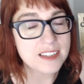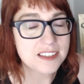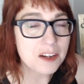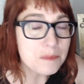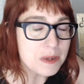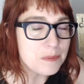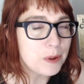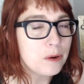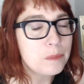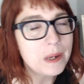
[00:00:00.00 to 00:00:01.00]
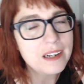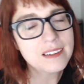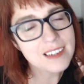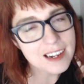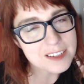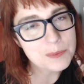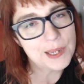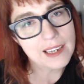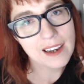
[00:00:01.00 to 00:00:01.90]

to some people, but not to me.